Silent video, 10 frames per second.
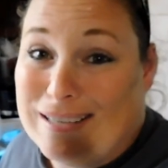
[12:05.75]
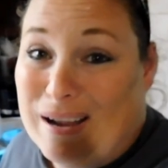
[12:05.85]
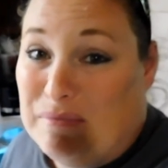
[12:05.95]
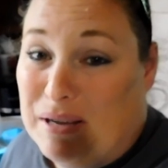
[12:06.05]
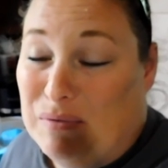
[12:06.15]

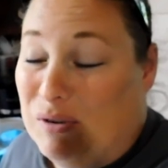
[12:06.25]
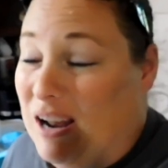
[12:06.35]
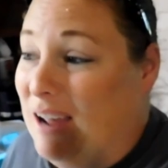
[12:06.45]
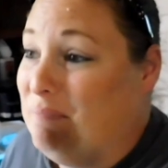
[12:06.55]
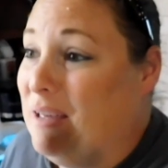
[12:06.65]
I mean, we're
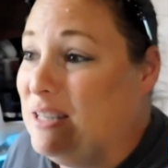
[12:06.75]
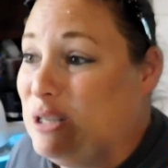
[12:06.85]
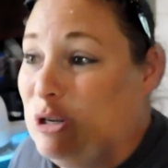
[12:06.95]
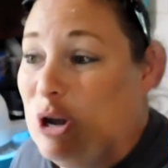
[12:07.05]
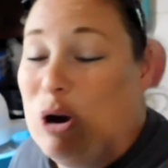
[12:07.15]
not meant
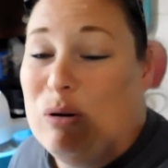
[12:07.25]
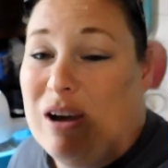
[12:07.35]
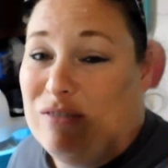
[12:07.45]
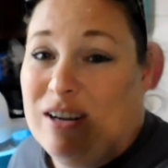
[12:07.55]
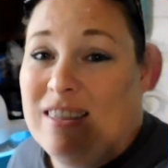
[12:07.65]
to know
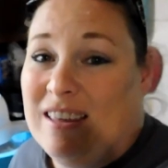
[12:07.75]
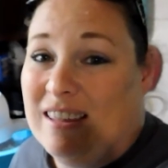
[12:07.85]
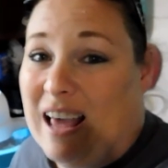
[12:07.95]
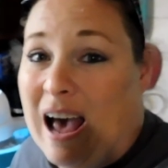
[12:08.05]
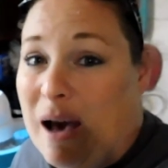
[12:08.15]
everything
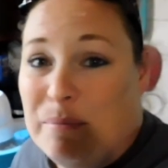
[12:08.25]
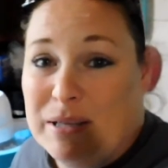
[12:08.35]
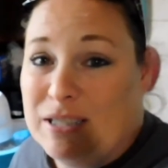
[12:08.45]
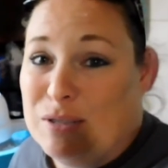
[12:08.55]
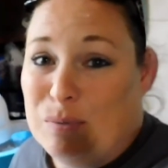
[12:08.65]
that
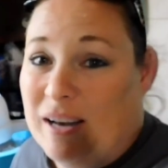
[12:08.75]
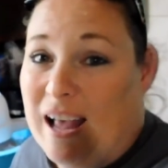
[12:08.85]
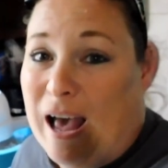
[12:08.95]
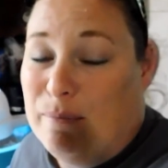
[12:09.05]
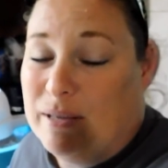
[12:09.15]
happens when it
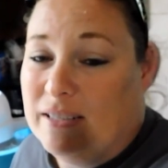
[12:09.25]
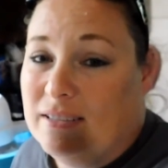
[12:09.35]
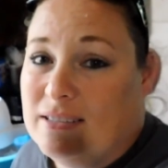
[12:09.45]
happens.